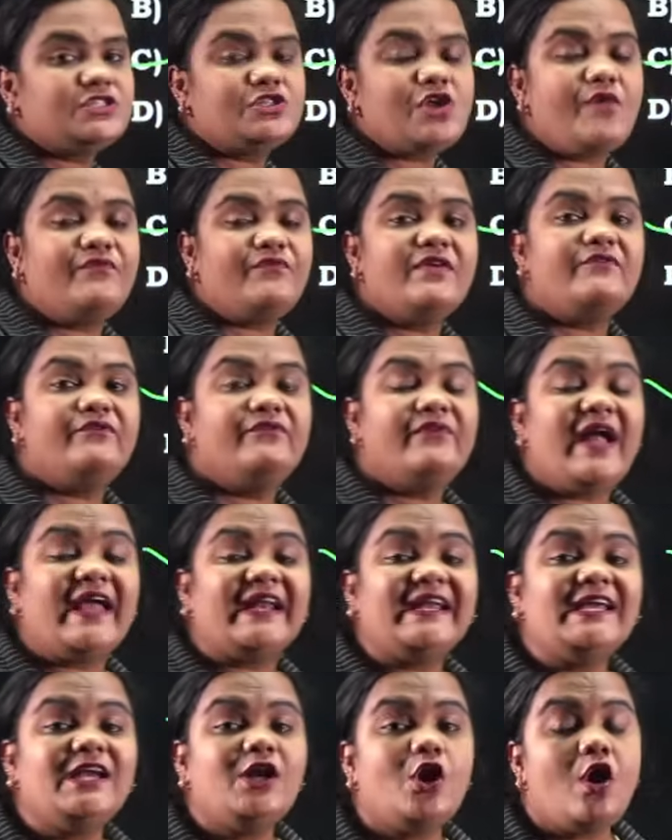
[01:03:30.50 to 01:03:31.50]
of a
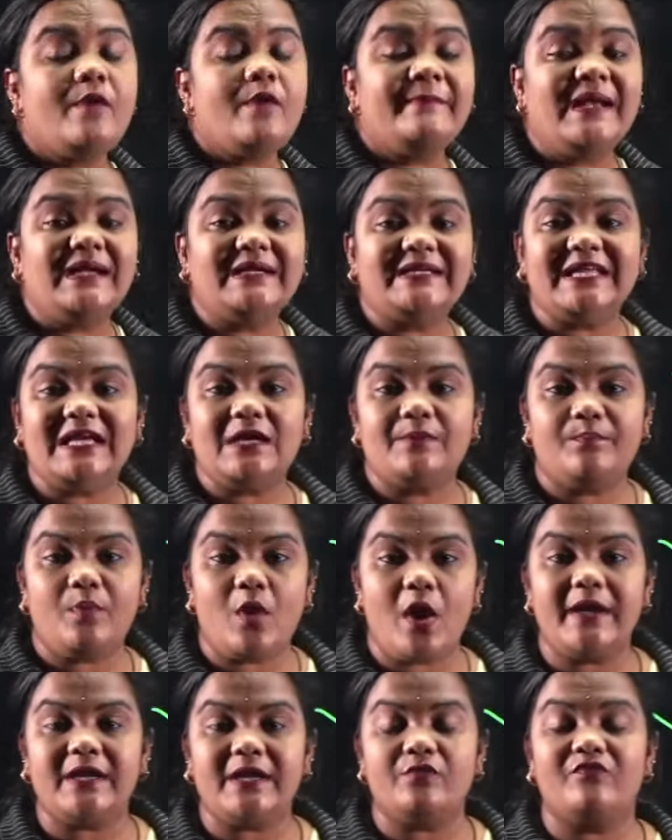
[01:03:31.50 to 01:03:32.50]
very low melting
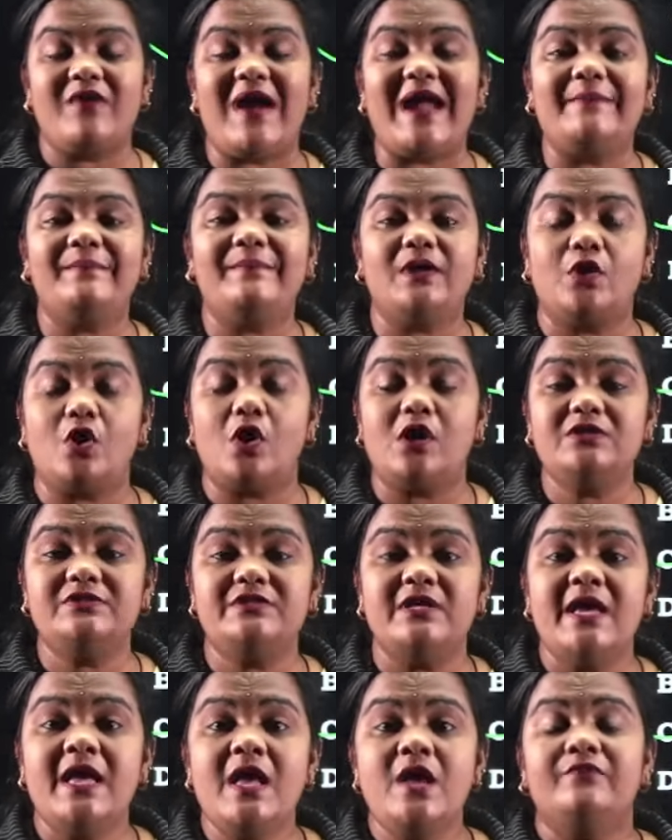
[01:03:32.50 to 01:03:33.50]
point. Why? Because
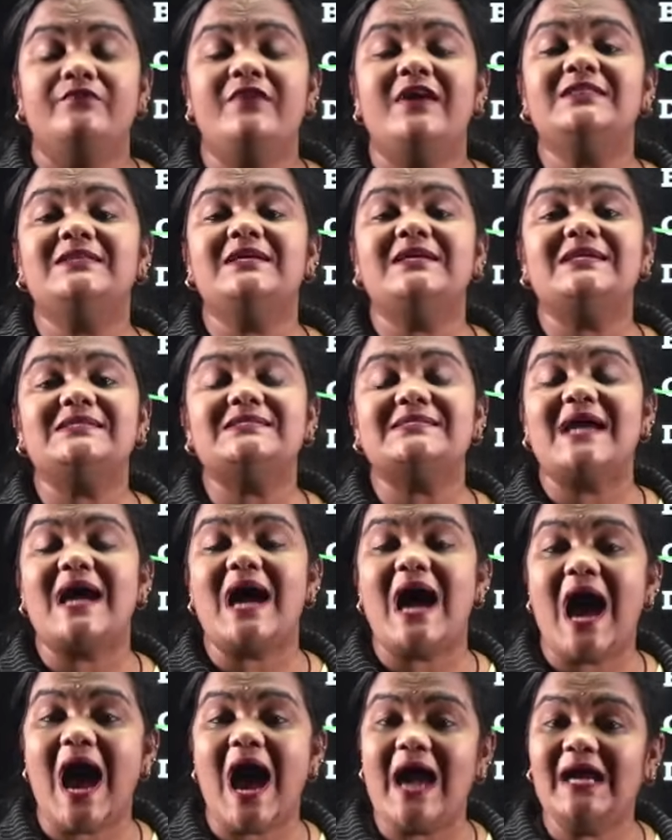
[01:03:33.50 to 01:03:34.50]
when there is a
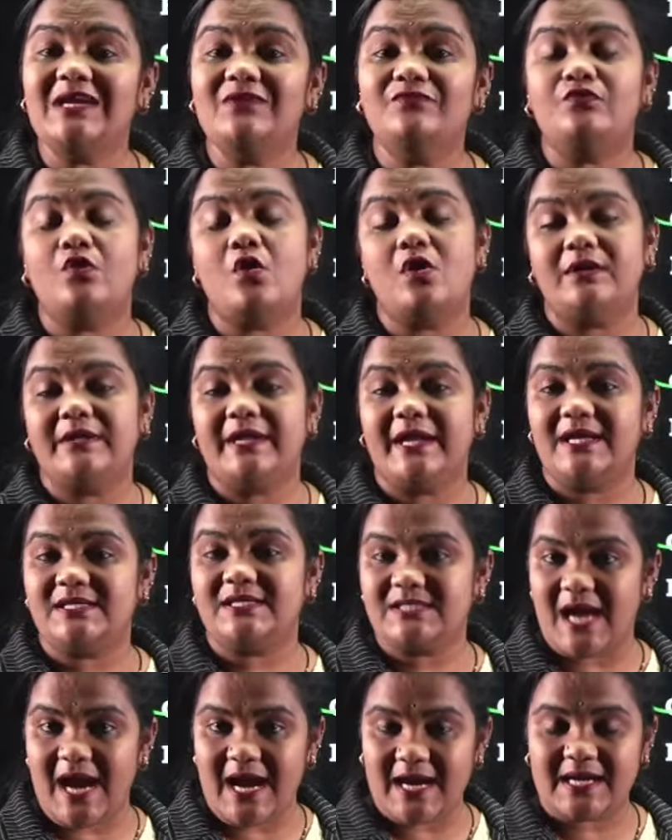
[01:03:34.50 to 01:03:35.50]
high voltage
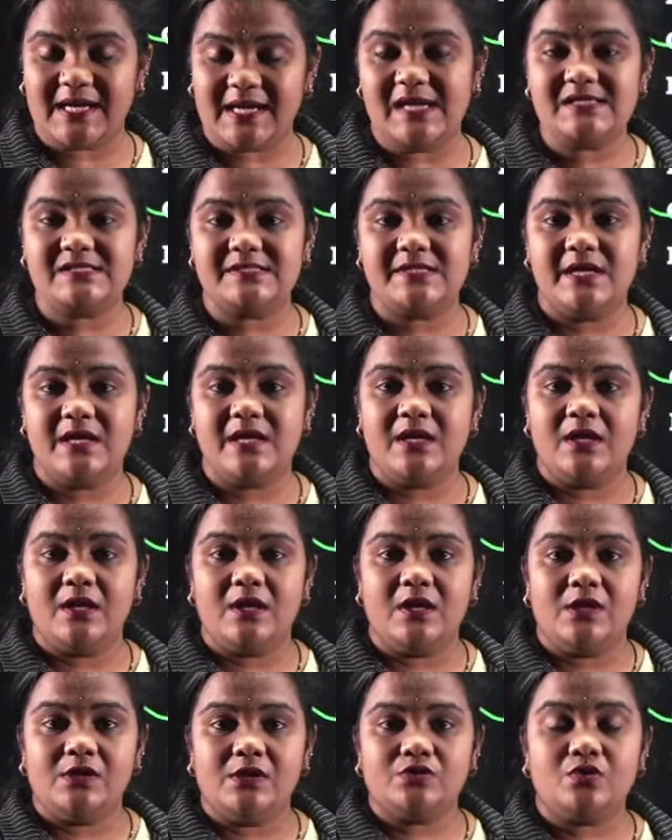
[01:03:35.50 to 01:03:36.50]
occurs,
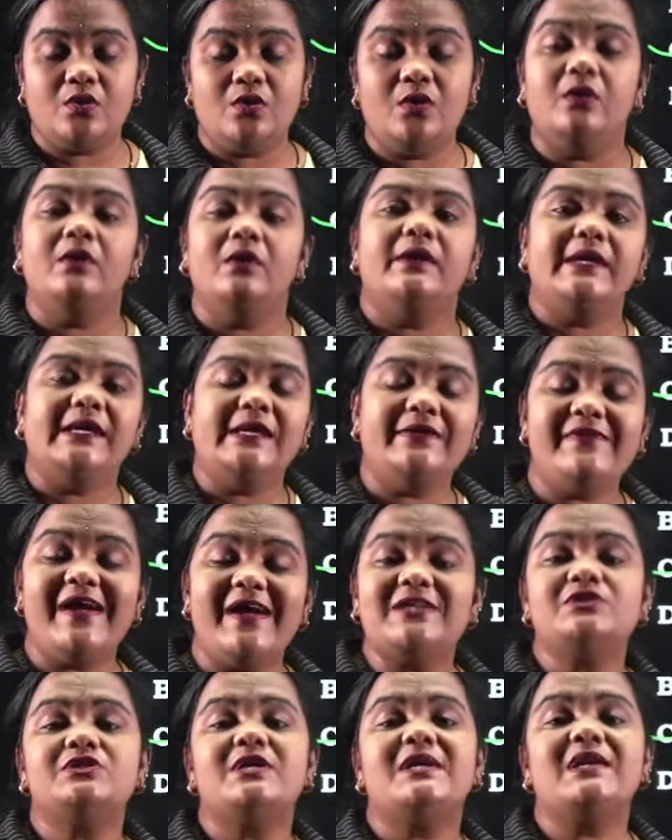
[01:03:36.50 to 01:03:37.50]
so
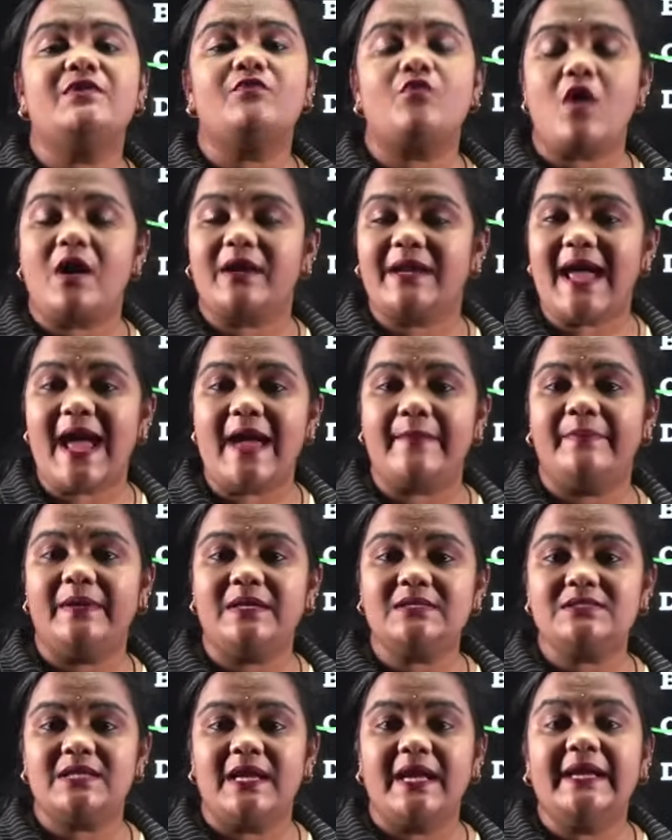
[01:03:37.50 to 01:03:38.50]
eventually what
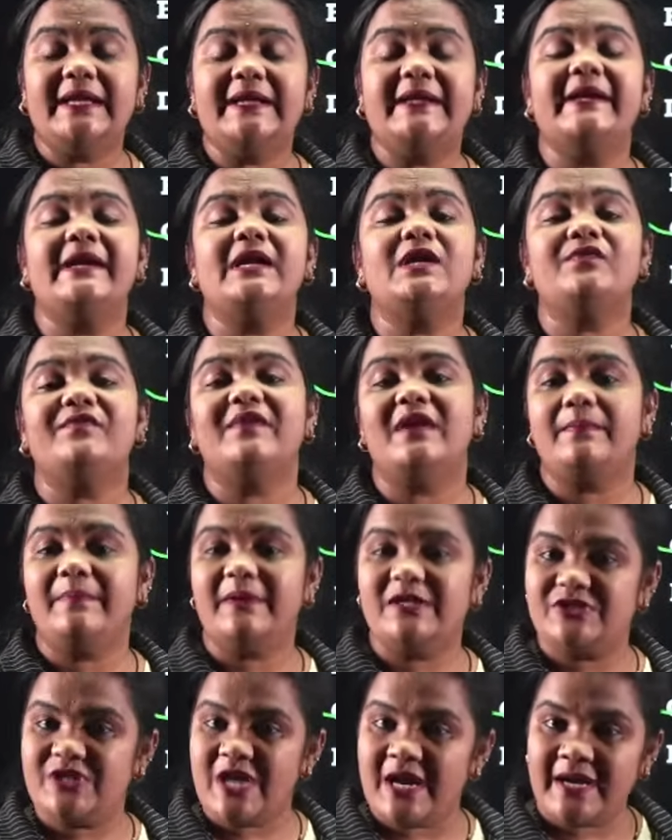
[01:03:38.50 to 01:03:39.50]
happens? Heat will be
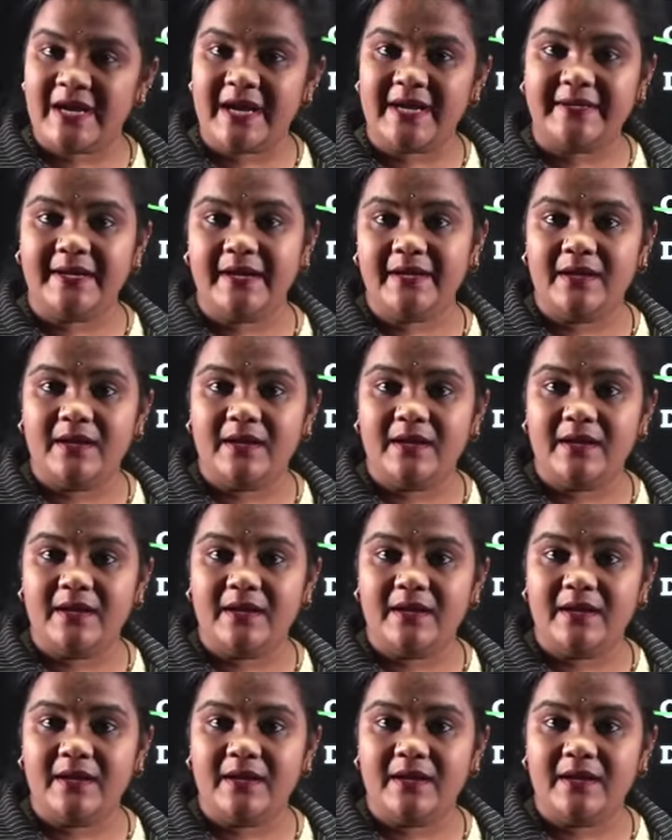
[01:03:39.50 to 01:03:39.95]
generated.